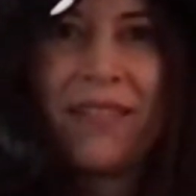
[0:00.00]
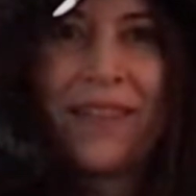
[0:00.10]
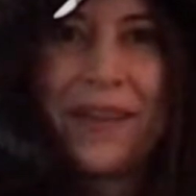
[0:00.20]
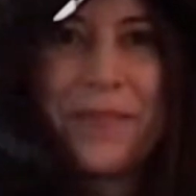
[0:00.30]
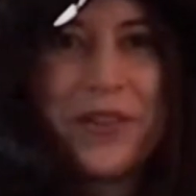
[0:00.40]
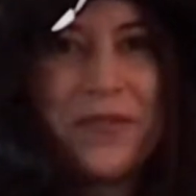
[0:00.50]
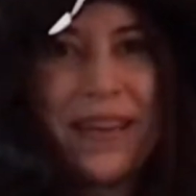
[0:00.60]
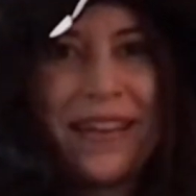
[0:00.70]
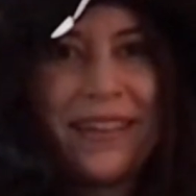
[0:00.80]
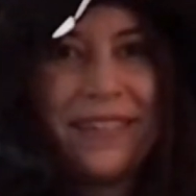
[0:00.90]
I bet you
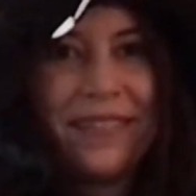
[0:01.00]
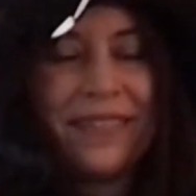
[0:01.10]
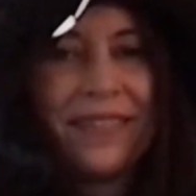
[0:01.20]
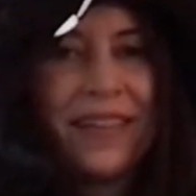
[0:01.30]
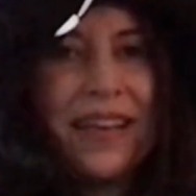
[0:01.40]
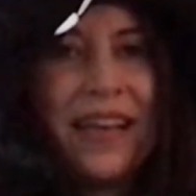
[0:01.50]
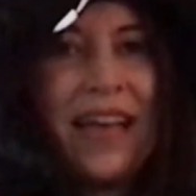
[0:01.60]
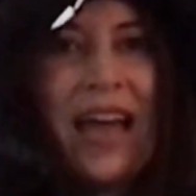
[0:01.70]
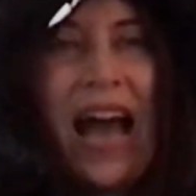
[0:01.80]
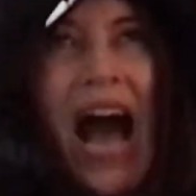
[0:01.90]
can.
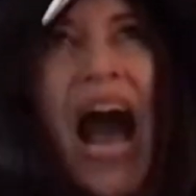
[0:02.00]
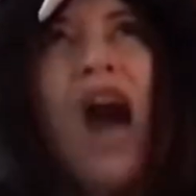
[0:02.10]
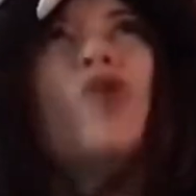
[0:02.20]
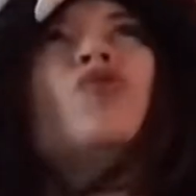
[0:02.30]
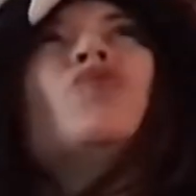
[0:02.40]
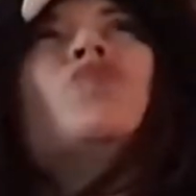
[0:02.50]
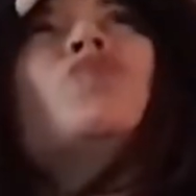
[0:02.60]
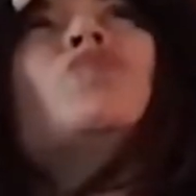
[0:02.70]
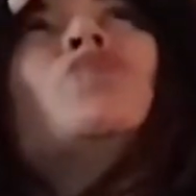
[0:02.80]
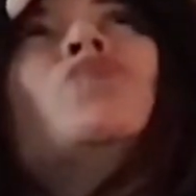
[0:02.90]

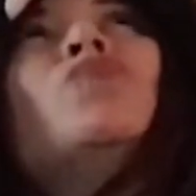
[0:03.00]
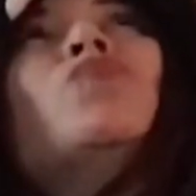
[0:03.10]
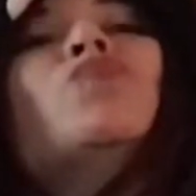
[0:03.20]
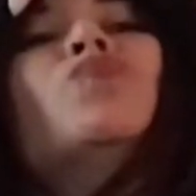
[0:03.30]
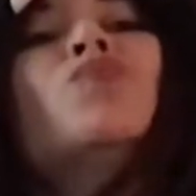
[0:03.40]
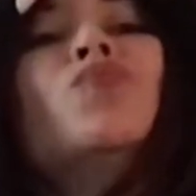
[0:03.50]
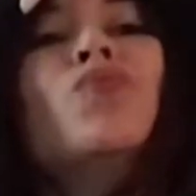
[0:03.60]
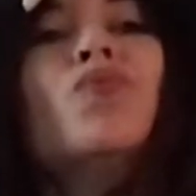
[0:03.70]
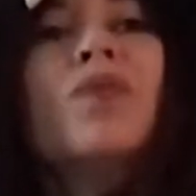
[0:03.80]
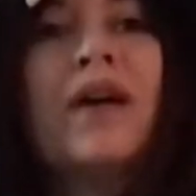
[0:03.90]

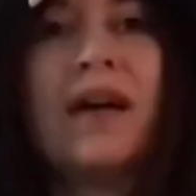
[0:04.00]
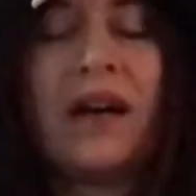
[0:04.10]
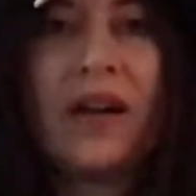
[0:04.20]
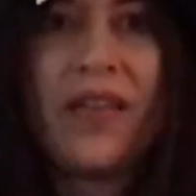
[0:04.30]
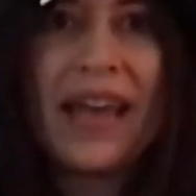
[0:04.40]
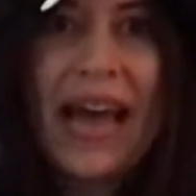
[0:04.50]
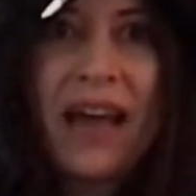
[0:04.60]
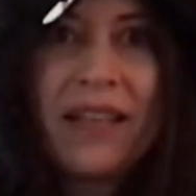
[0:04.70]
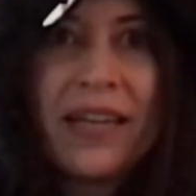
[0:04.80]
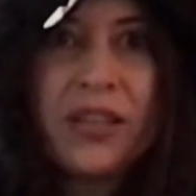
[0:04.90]
Oh! Are they
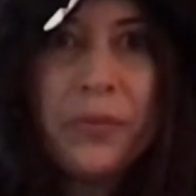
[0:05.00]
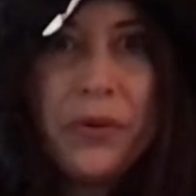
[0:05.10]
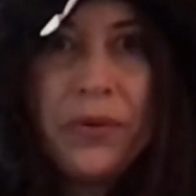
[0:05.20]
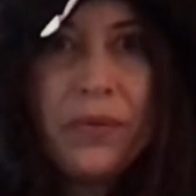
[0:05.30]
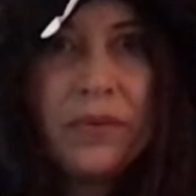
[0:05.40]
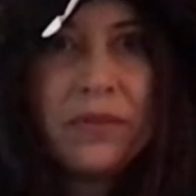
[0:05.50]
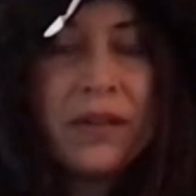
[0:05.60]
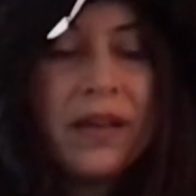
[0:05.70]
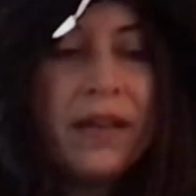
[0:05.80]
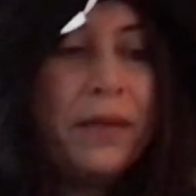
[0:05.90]
howling at the moon?
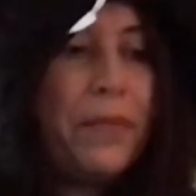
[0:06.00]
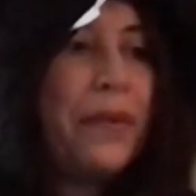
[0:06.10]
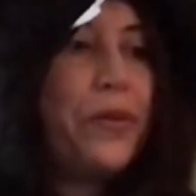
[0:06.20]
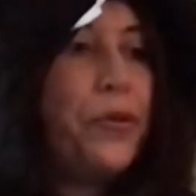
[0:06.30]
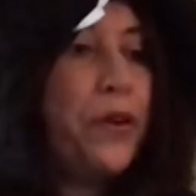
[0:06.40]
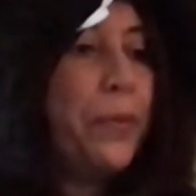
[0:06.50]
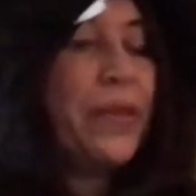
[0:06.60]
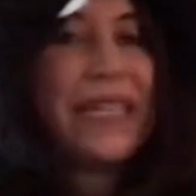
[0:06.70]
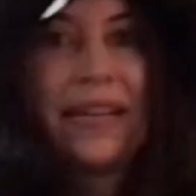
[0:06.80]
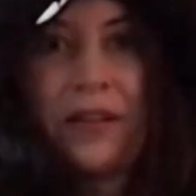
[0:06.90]
Maybe you can
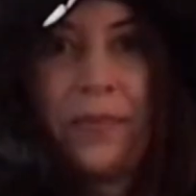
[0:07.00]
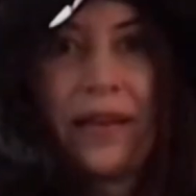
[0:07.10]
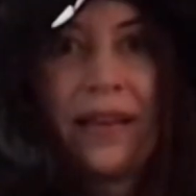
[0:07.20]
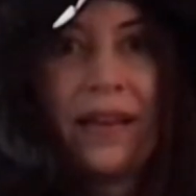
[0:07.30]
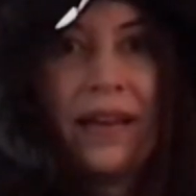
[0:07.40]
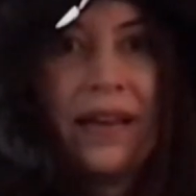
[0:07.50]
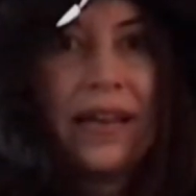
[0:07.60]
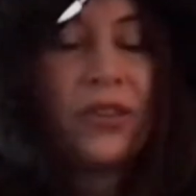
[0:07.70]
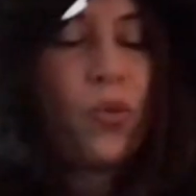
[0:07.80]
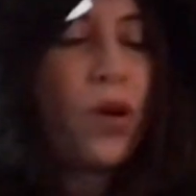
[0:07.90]
pretend to be
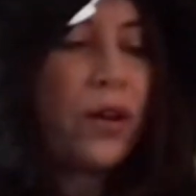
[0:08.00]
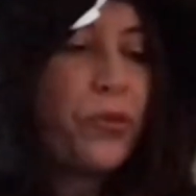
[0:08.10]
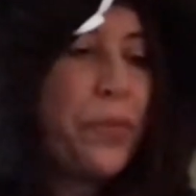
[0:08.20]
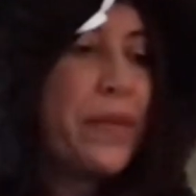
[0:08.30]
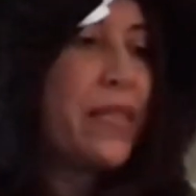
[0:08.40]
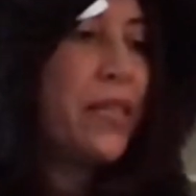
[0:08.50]
in the wild rumpus